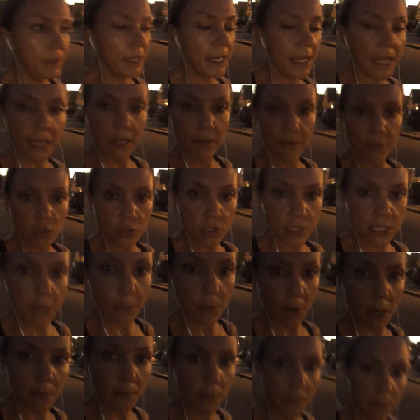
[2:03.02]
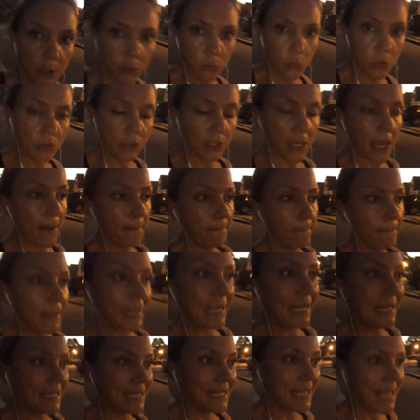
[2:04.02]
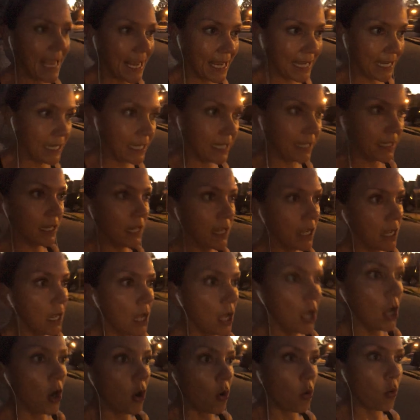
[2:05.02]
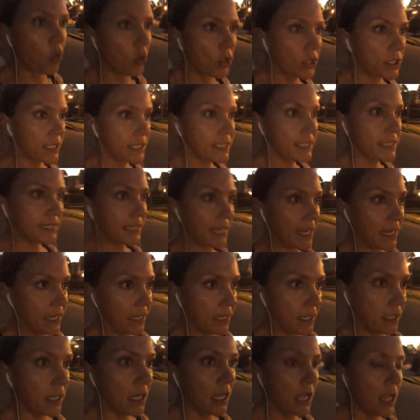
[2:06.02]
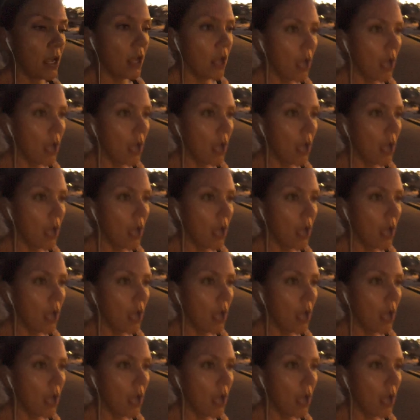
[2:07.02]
behaviors they probably will not maintain or sustain,